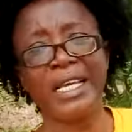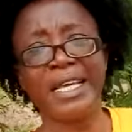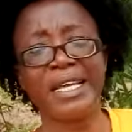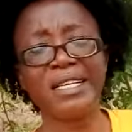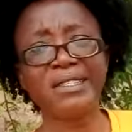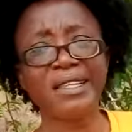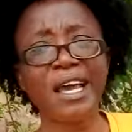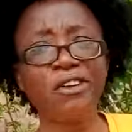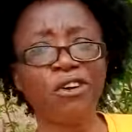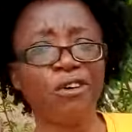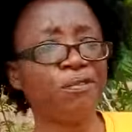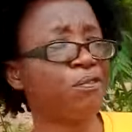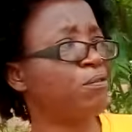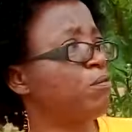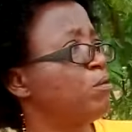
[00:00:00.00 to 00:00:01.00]
instead
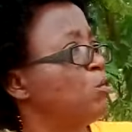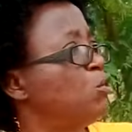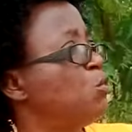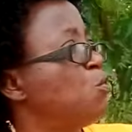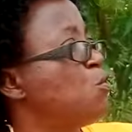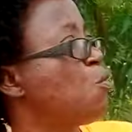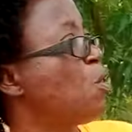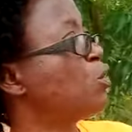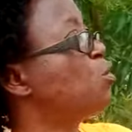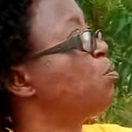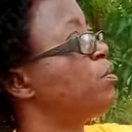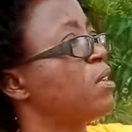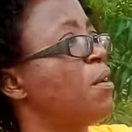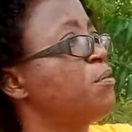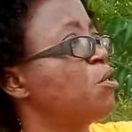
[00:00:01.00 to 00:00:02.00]
of you want to
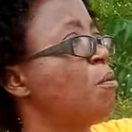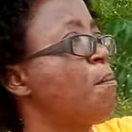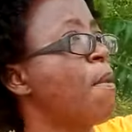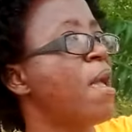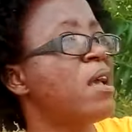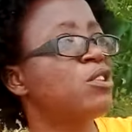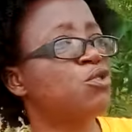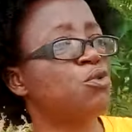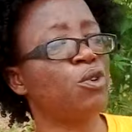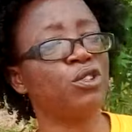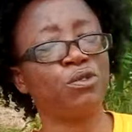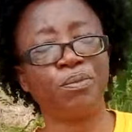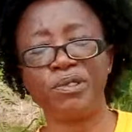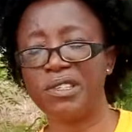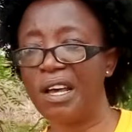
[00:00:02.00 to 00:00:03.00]
preserve your maize, you
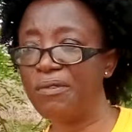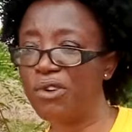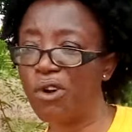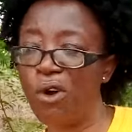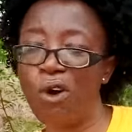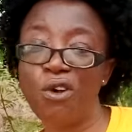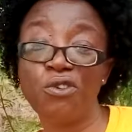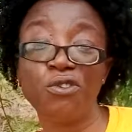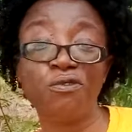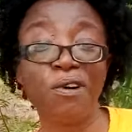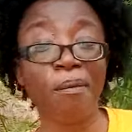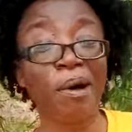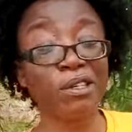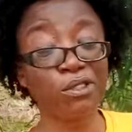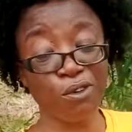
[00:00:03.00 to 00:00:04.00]
want to preserve your corn, you know,
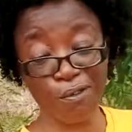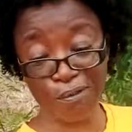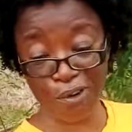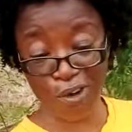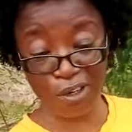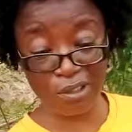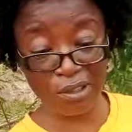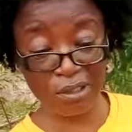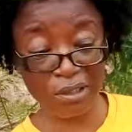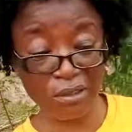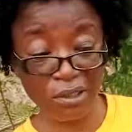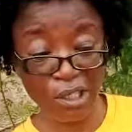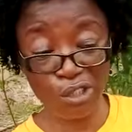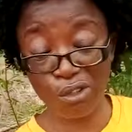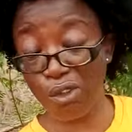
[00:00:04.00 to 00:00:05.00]
farmers go for all these
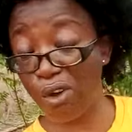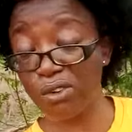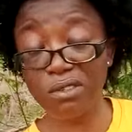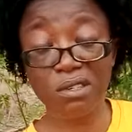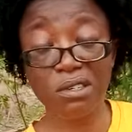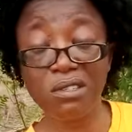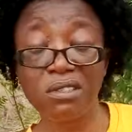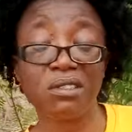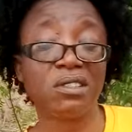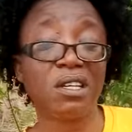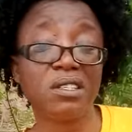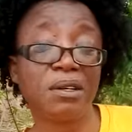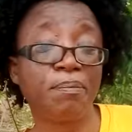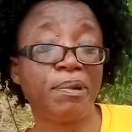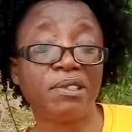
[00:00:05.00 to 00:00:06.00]
toxic
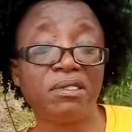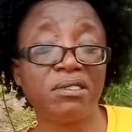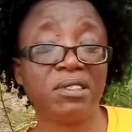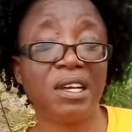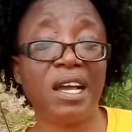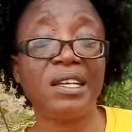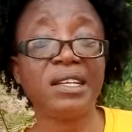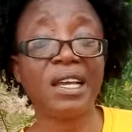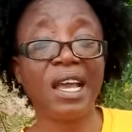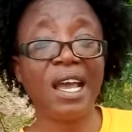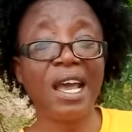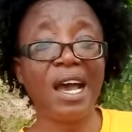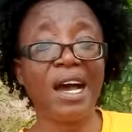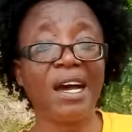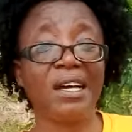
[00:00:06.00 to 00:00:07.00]
synthetic pesticide,
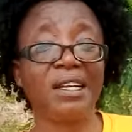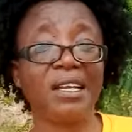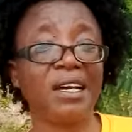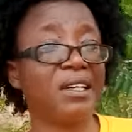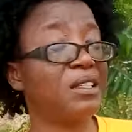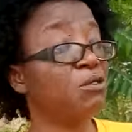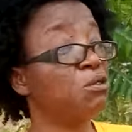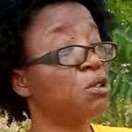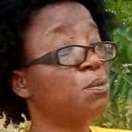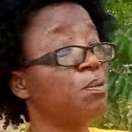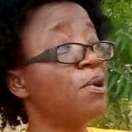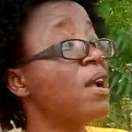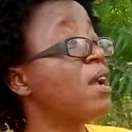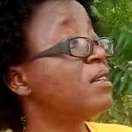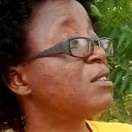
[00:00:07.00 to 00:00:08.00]
and they will
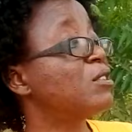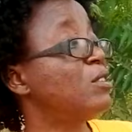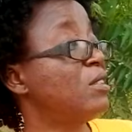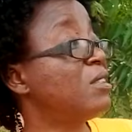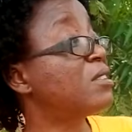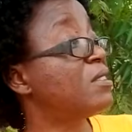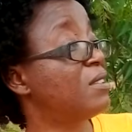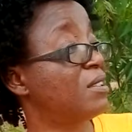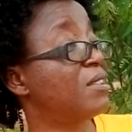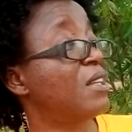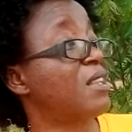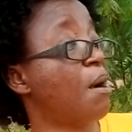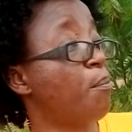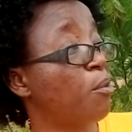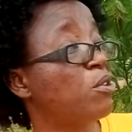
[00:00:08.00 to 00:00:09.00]
spray these things
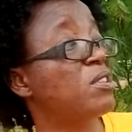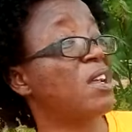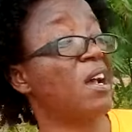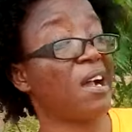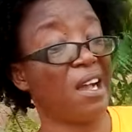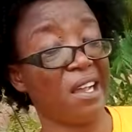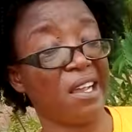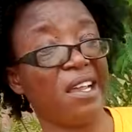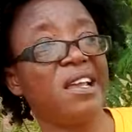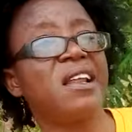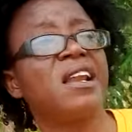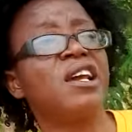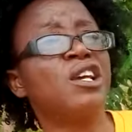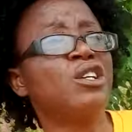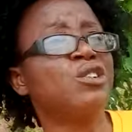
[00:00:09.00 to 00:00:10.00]
that are poison that can
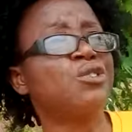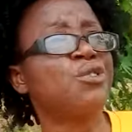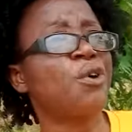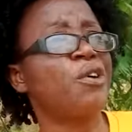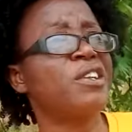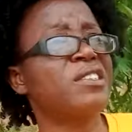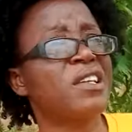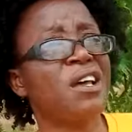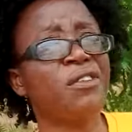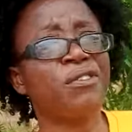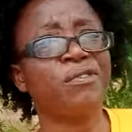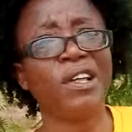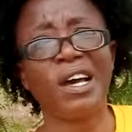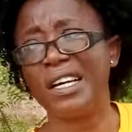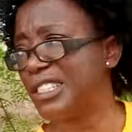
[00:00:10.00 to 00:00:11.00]
kill. So instead
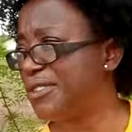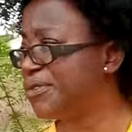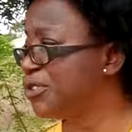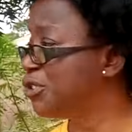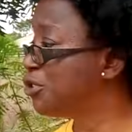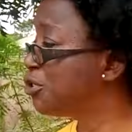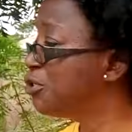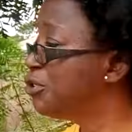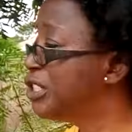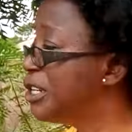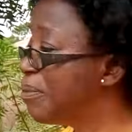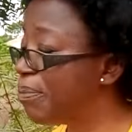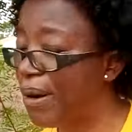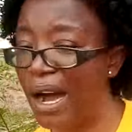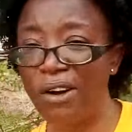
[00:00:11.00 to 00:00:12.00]
of that, if you do
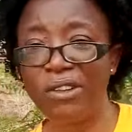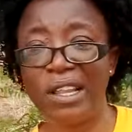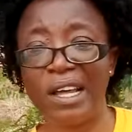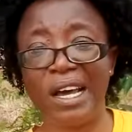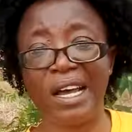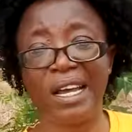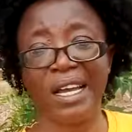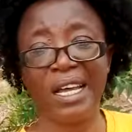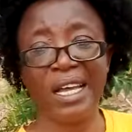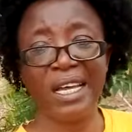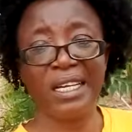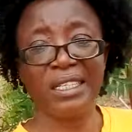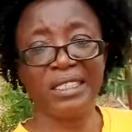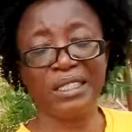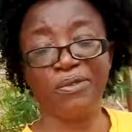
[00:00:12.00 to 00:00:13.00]
neem powder,
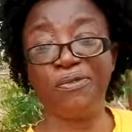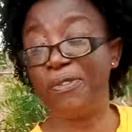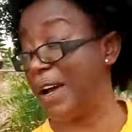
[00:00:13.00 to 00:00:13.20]
the